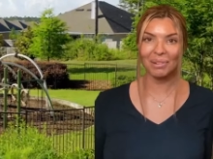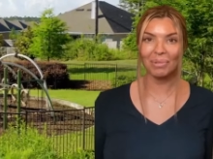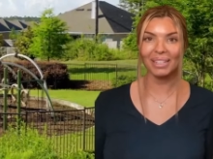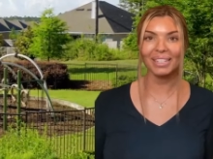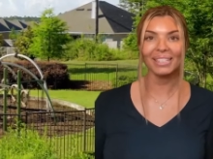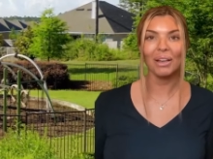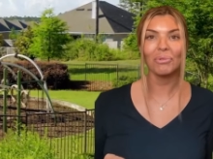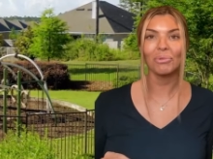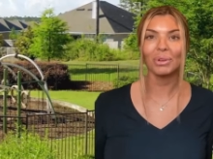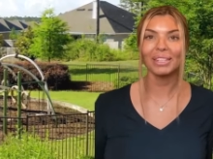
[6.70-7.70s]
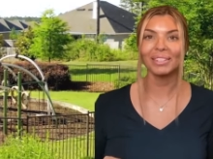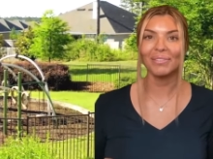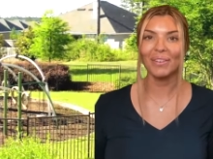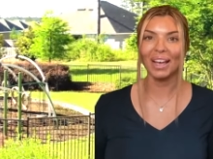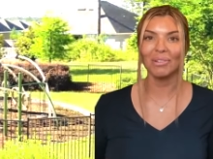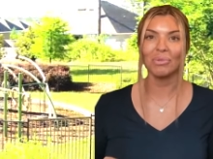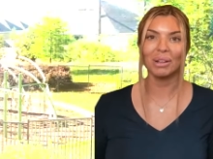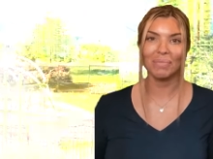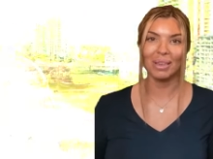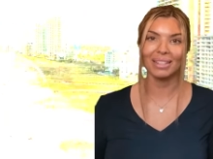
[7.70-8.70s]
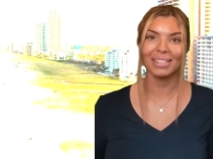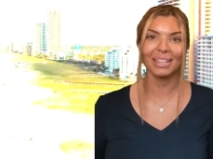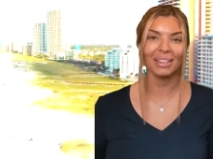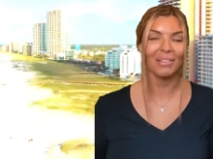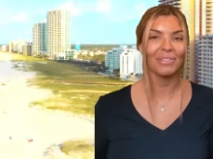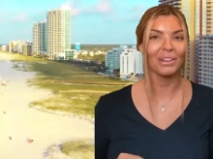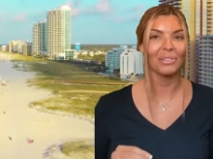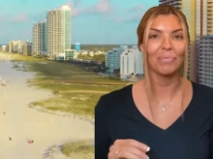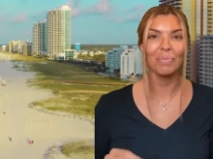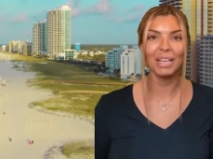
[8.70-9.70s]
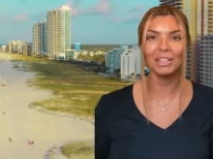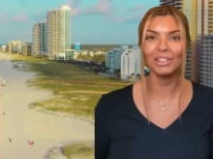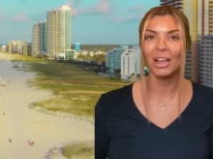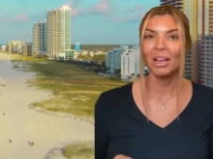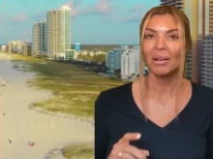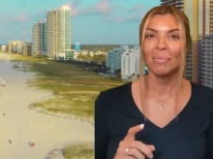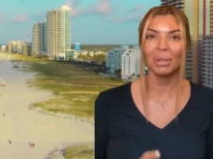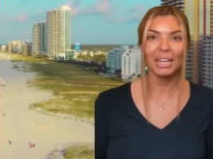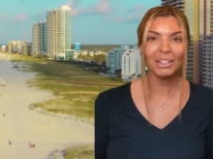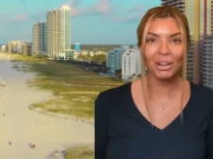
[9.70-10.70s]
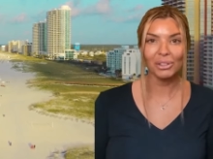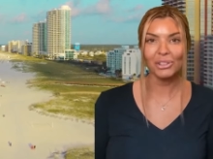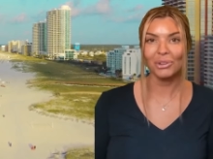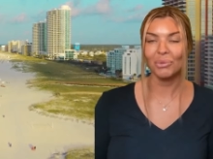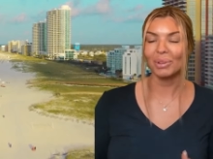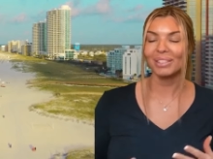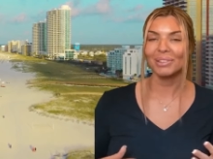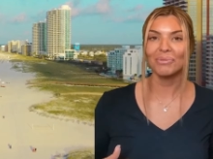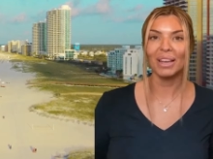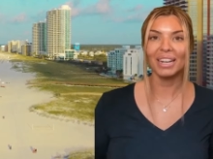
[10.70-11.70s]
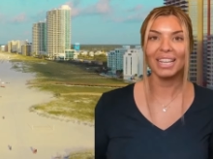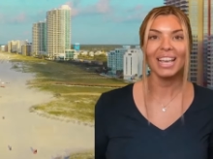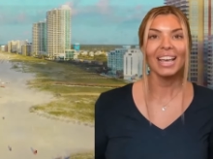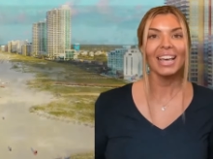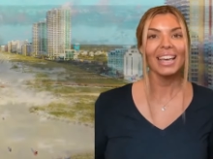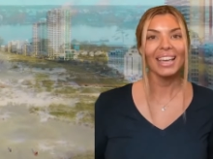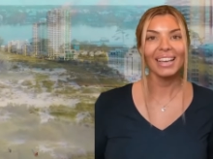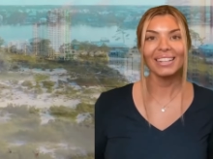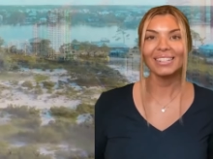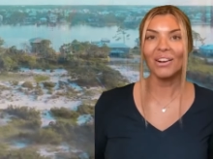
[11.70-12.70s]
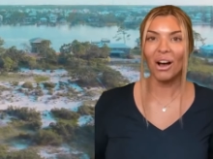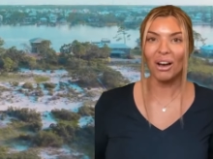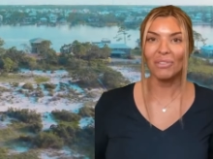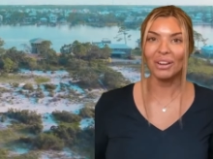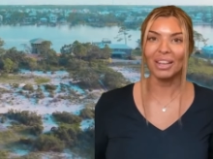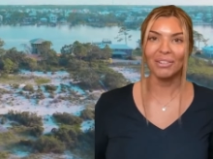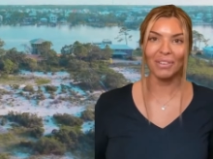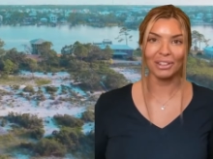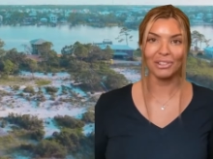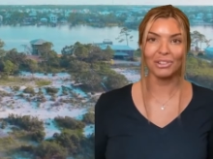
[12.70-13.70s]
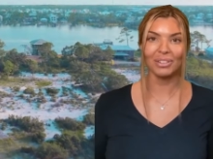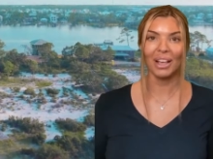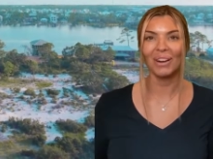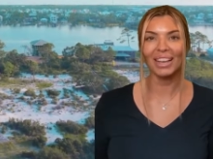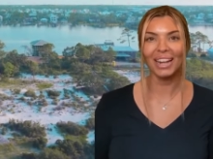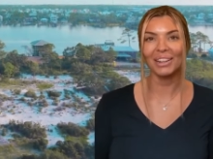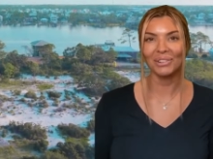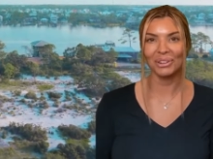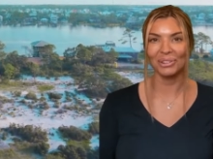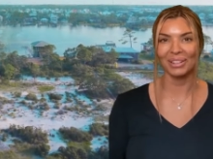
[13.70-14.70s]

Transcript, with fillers: into places that redefine what it means to live near the beach, blend culture with serenity, and offer adventures right on your